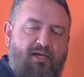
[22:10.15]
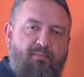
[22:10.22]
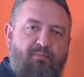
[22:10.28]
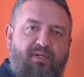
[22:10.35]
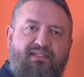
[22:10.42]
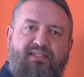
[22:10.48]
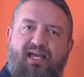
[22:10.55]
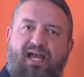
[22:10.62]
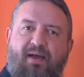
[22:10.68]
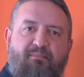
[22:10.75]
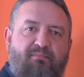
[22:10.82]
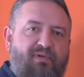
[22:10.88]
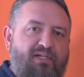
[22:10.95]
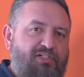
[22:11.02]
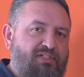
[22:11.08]
but that
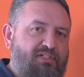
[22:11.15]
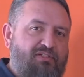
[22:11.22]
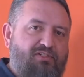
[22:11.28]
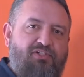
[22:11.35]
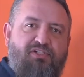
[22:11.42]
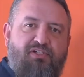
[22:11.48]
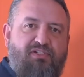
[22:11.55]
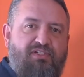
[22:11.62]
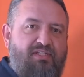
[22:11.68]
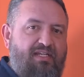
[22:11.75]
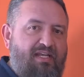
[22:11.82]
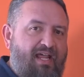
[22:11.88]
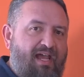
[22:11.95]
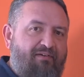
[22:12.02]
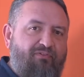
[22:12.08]
mission should
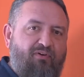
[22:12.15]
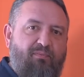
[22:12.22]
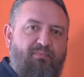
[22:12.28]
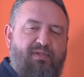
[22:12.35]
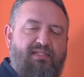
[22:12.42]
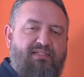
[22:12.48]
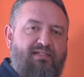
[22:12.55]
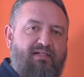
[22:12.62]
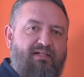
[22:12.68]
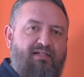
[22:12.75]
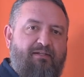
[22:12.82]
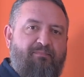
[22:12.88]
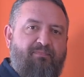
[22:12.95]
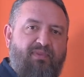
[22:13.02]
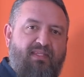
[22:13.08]
never be
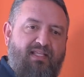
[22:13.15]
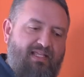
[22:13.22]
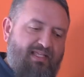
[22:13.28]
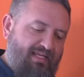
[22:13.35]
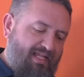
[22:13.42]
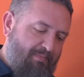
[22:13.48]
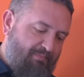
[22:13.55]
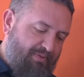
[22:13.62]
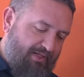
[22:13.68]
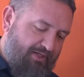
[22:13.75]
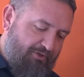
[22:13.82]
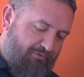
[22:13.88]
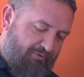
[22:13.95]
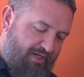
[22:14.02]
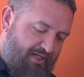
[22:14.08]
done in a
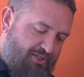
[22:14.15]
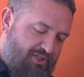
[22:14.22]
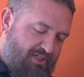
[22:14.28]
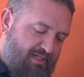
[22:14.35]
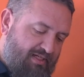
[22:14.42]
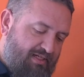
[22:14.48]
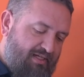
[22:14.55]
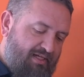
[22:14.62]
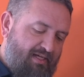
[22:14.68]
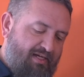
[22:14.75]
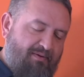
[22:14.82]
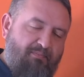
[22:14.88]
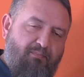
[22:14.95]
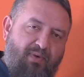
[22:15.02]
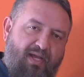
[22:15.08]
begrudging
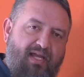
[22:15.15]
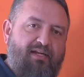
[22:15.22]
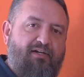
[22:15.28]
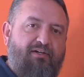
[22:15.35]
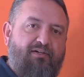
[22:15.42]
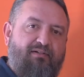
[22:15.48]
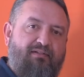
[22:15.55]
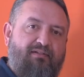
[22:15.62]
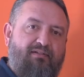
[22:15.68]
manner.